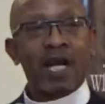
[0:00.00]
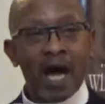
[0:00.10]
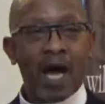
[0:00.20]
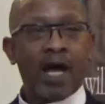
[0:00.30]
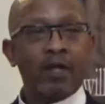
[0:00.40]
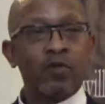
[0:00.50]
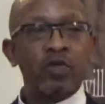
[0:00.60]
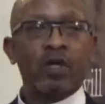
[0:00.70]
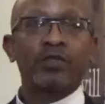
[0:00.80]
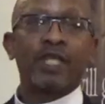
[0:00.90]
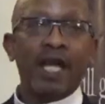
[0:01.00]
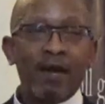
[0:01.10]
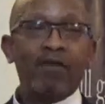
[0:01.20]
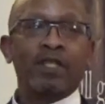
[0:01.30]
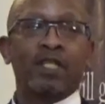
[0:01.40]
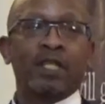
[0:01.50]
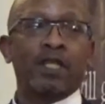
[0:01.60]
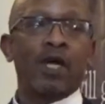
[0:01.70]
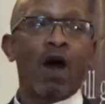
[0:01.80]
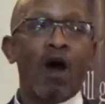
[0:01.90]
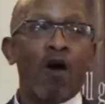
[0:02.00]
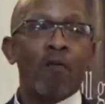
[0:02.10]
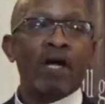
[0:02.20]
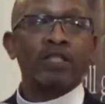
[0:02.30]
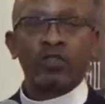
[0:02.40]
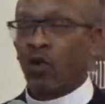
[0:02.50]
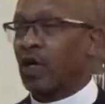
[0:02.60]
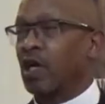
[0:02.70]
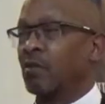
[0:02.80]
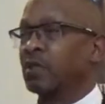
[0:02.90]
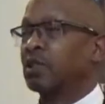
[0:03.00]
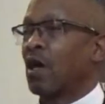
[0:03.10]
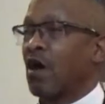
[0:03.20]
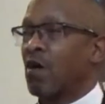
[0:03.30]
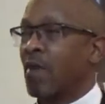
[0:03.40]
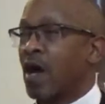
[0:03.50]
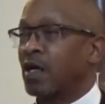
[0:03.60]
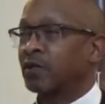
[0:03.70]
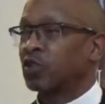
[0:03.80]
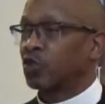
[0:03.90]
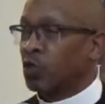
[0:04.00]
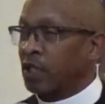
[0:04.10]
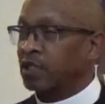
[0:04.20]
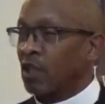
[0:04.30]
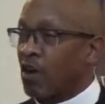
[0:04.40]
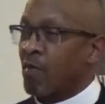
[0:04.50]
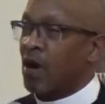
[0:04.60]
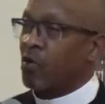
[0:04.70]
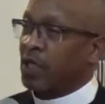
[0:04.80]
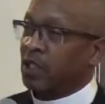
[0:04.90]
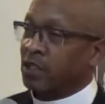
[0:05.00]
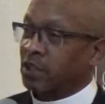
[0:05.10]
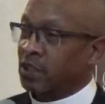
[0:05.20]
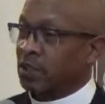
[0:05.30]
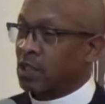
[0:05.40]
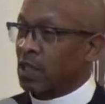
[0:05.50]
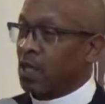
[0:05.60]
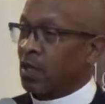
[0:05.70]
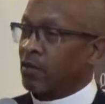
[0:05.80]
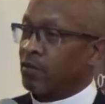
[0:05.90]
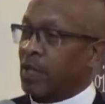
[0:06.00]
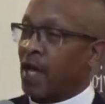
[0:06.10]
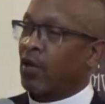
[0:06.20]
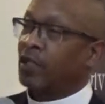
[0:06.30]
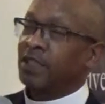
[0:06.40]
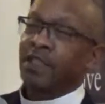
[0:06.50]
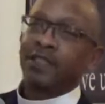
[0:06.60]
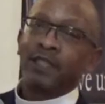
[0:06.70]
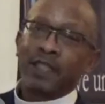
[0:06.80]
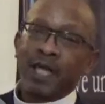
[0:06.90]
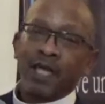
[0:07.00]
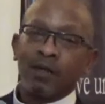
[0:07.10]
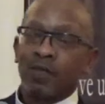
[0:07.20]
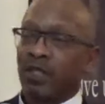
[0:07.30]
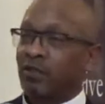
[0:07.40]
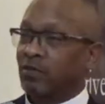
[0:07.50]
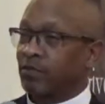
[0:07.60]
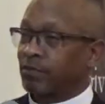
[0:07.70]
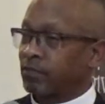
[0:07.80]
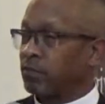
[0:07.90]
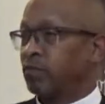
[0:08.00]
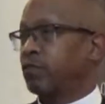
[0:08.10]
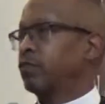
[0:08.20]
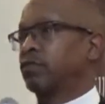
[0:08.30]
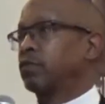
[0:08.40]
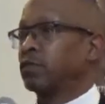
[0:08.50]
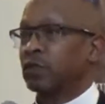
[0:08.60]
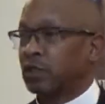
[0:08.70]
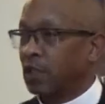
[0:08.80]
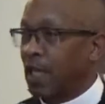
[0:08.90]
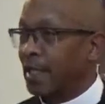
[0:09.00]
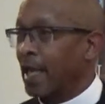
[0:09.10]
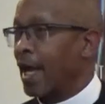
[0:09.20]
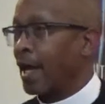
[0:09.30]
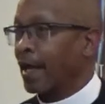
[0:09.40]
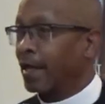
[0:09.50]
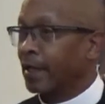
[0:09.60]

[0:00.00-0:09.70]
God, who knows everything, all my shortcomings, all my strengths, all my weaknesses, not only just today, but till I die,